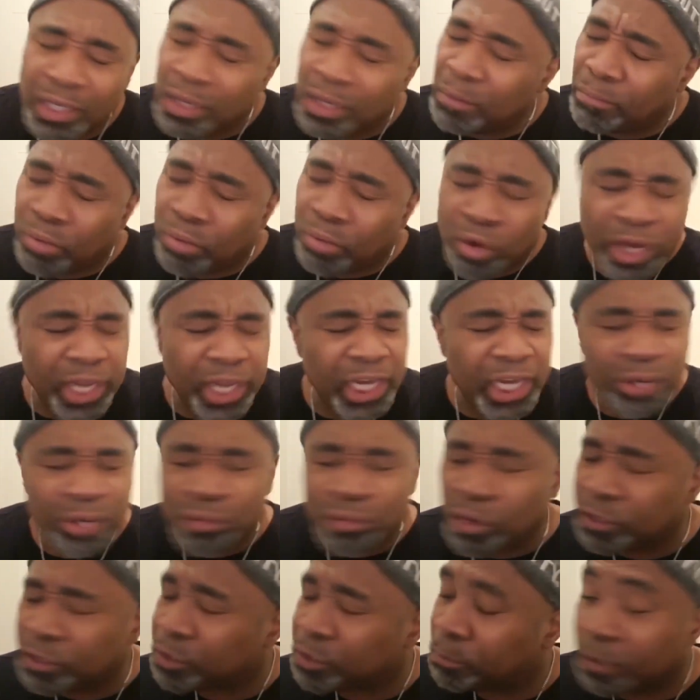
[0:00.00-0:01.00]
Praying and
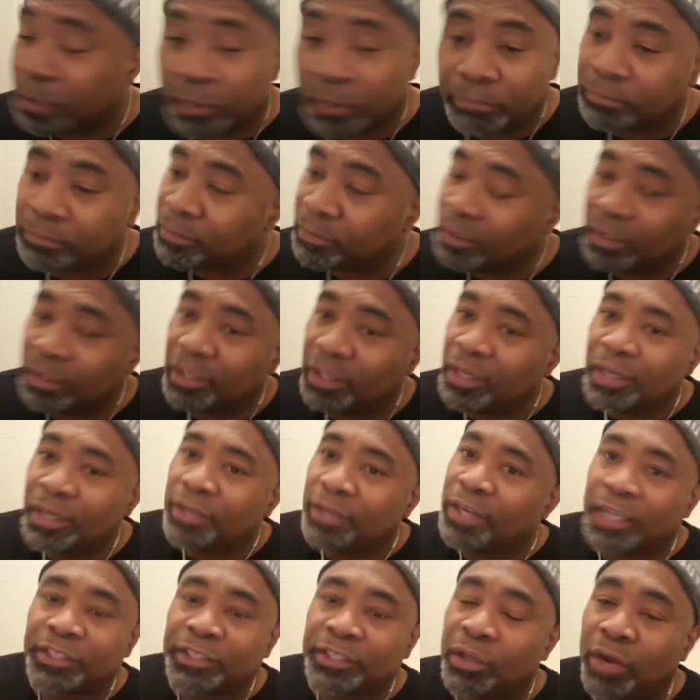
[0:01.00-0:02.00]
worship him.
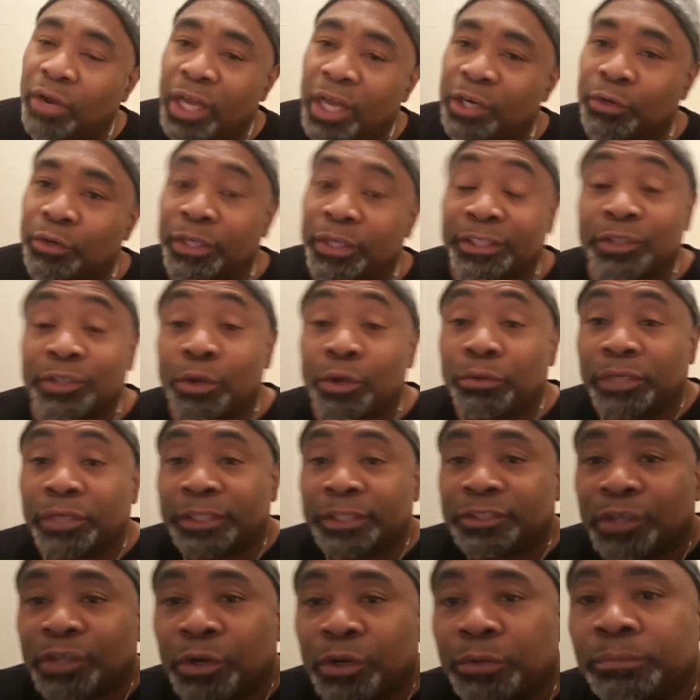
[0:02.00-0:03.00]
That's all I know. And so and
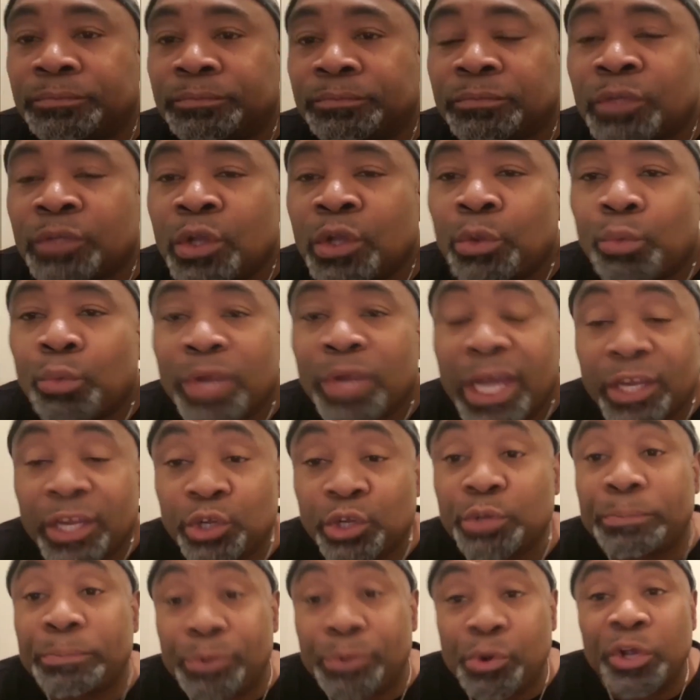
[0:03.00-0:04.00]
so when I
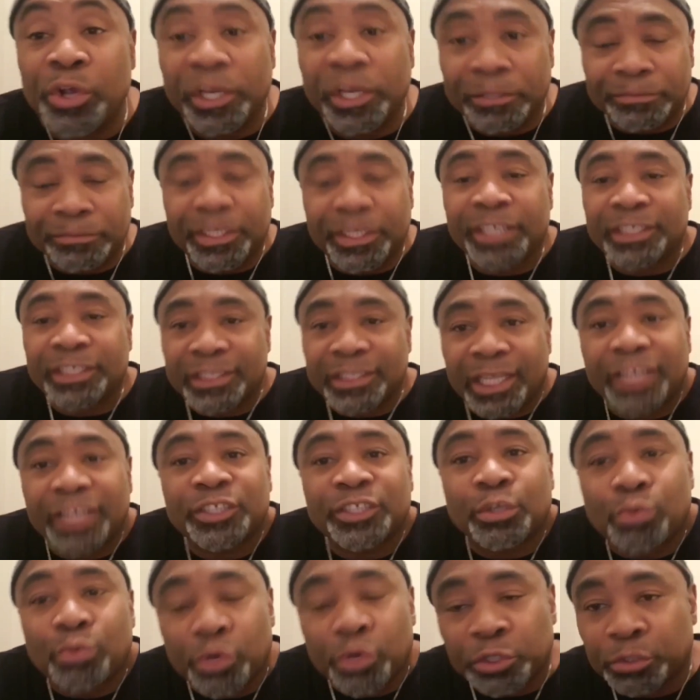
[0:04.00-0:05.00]
do praying, that's that's
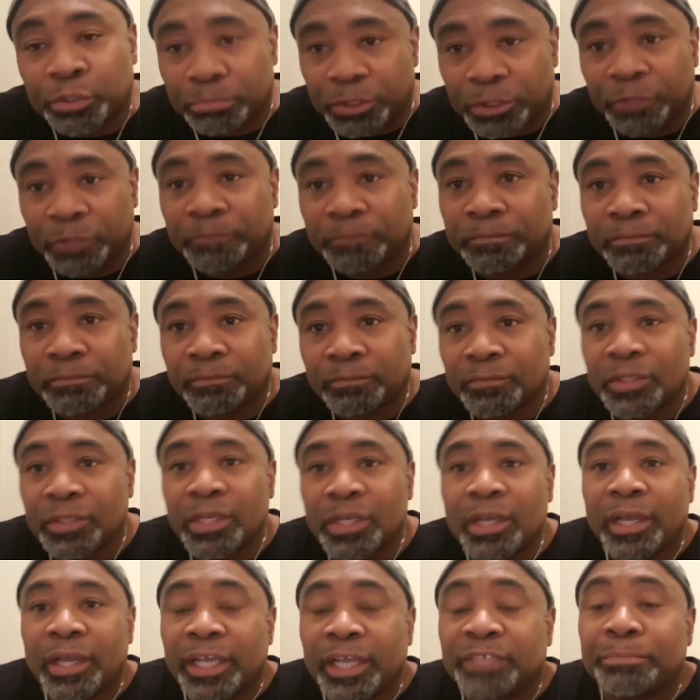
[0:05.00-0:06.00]
a worship too.
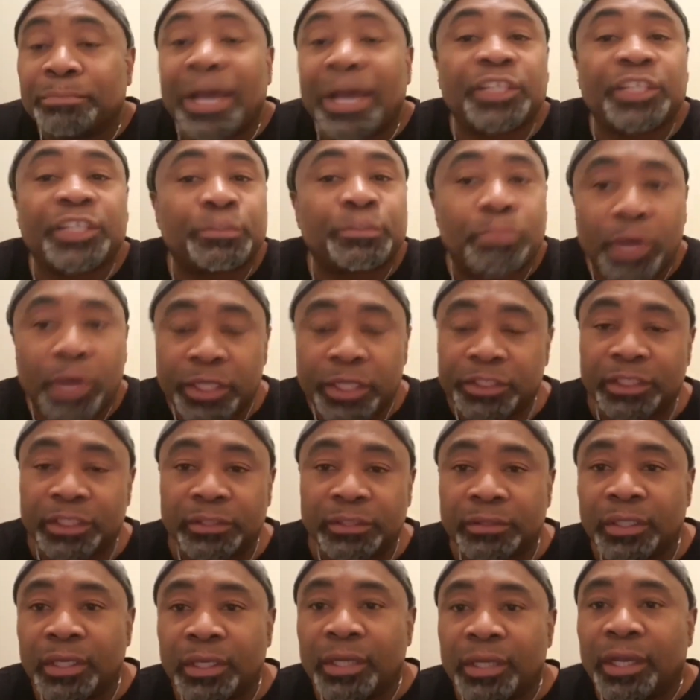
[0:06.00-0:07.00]
It's my expression.
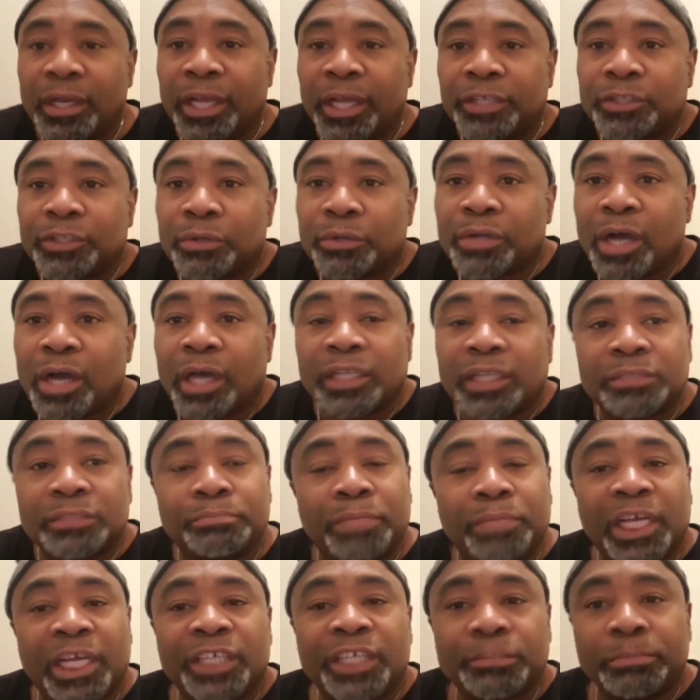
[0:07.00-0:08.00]
And so God has
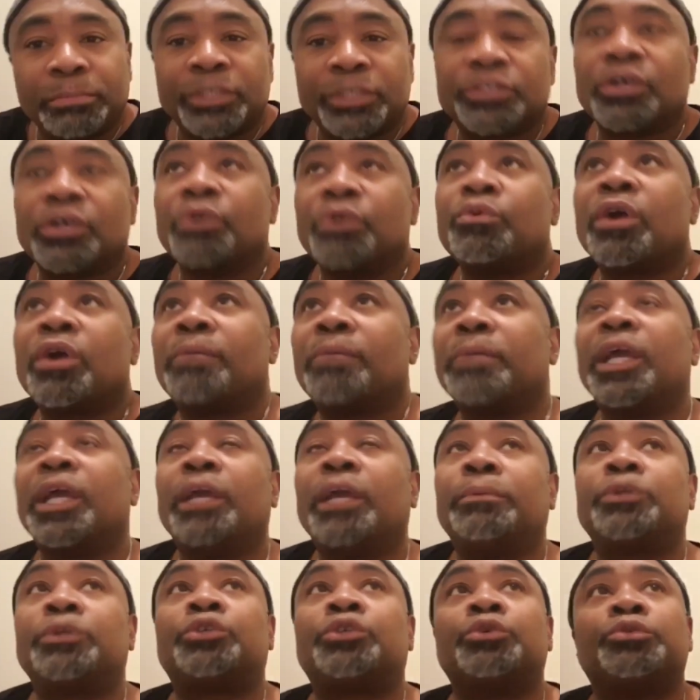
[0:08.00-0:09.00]
blessed me so where I'm
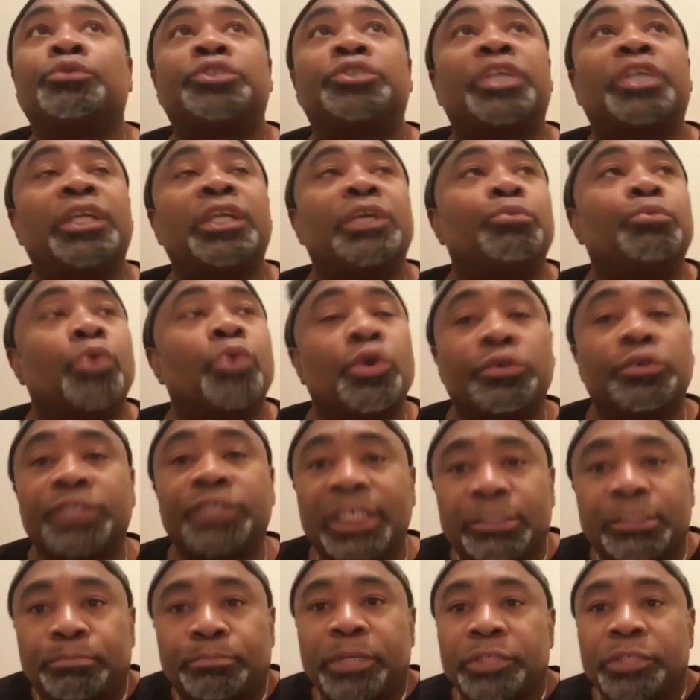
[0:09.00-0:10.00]
able to see words
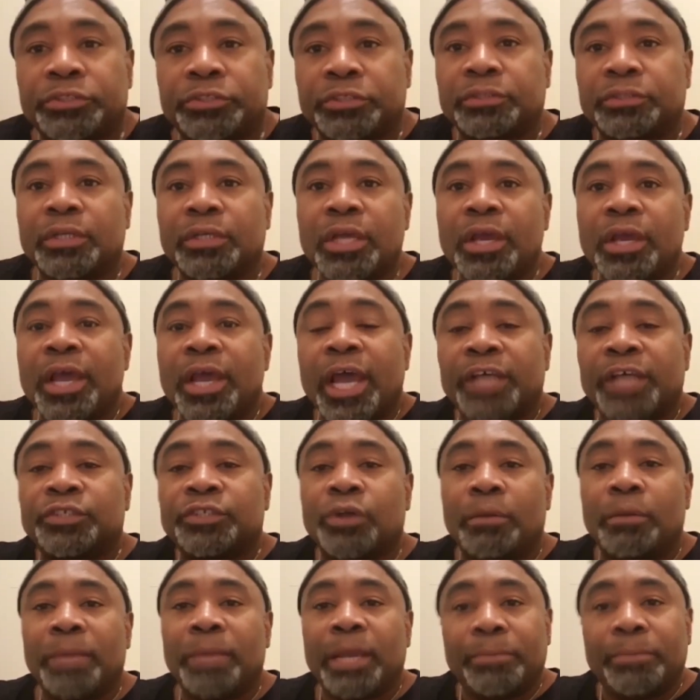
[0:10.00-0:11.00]
as pictures. And so
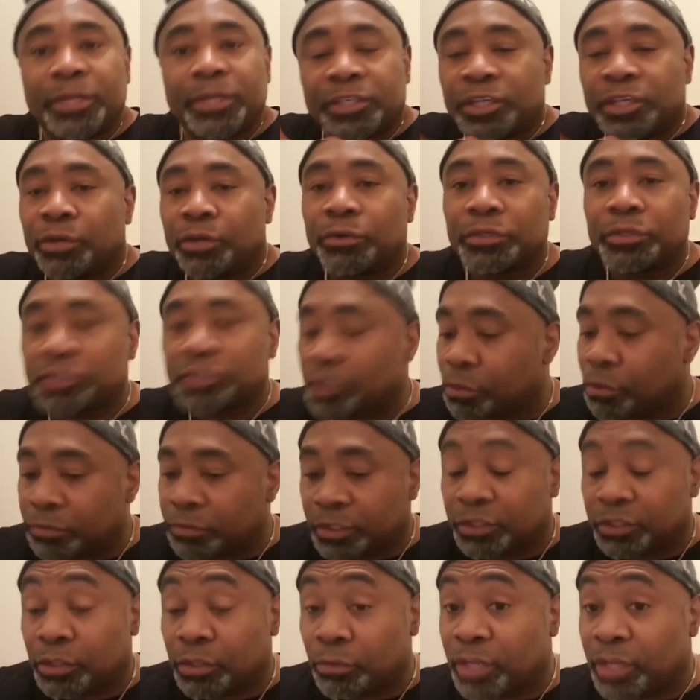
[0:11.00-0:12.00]
I'm able to tell the stories.
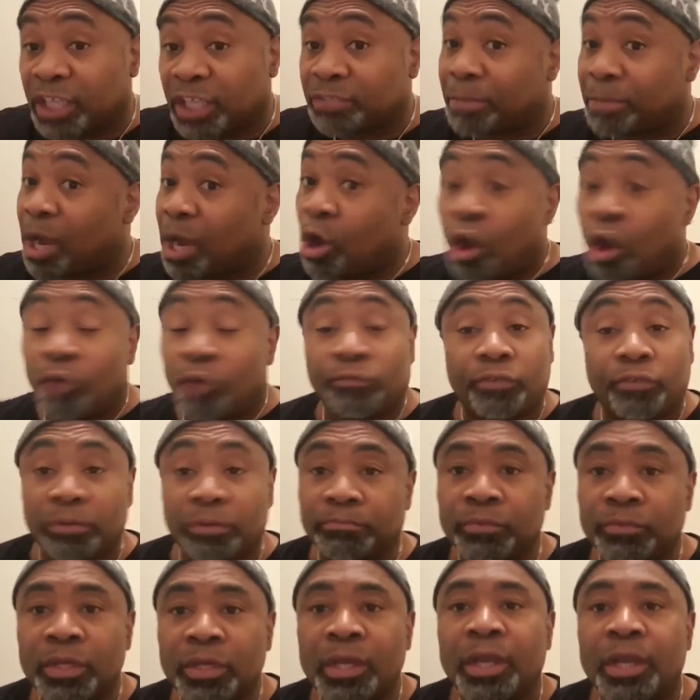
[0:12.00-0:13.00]
And so that's my offering.
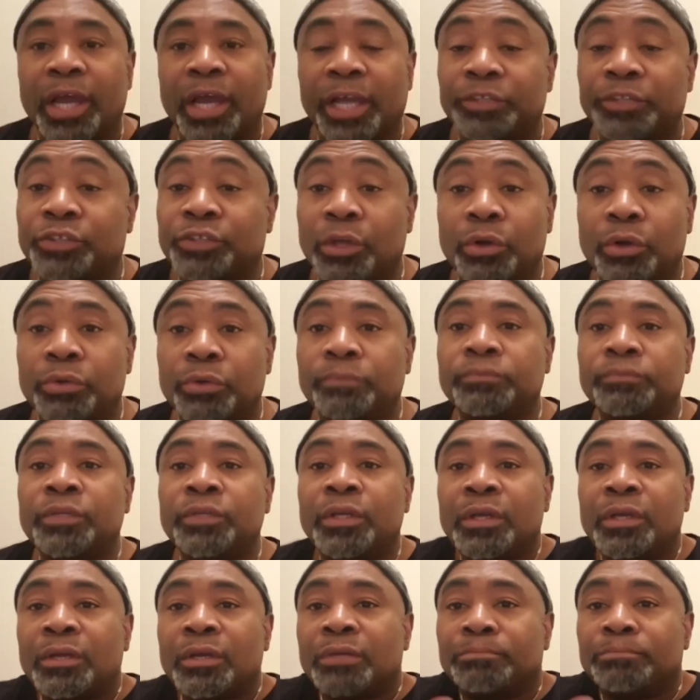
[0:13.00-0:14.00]
And so
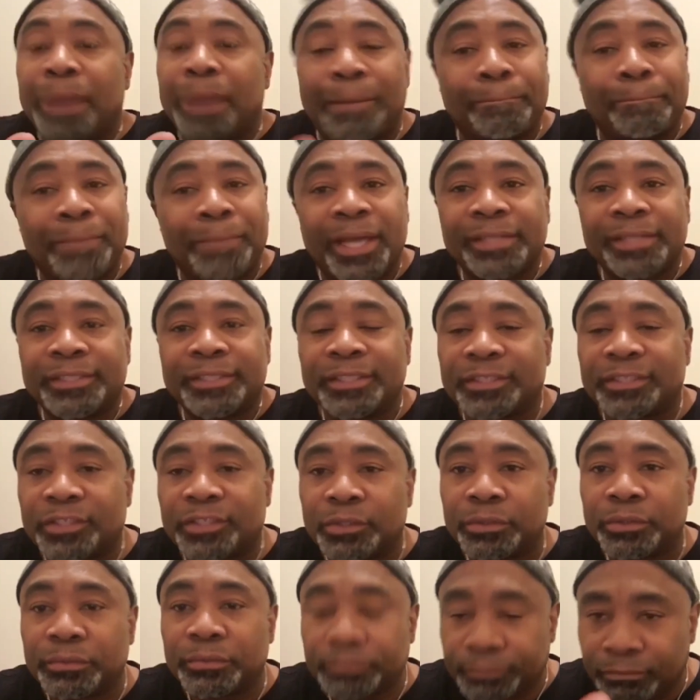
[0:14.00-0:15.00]
my message
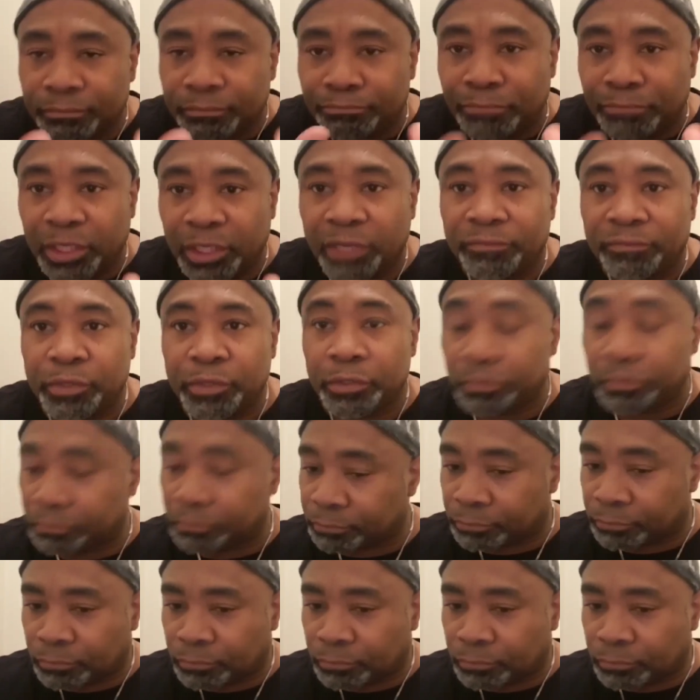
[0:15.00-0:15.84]
to many of you